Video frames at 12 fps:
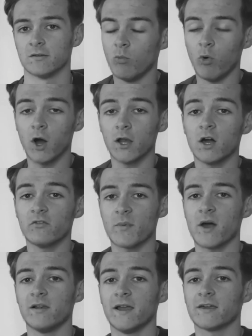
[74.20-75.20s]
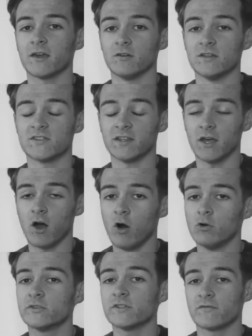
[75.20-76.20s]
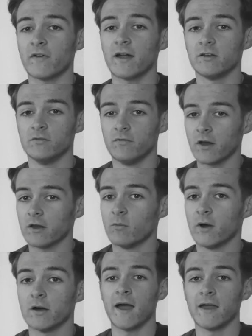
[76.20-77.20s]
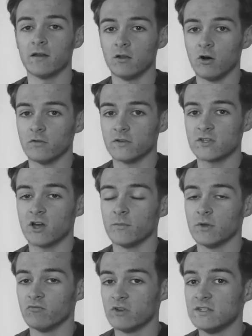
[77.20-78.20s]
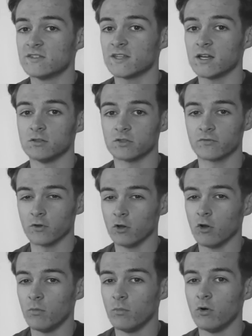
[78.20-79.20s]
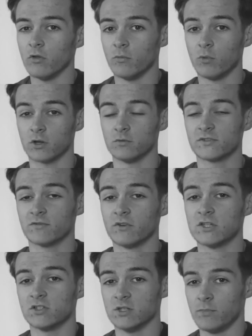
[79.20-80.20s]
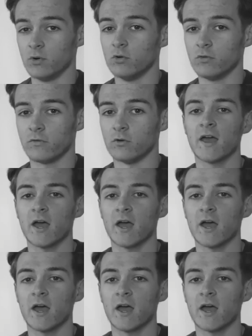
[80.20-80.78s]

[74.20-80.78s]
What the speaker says: What I love about Lego is that it holds its value very well, and a lot of the time it resells for a lot more than what it was originally bought for.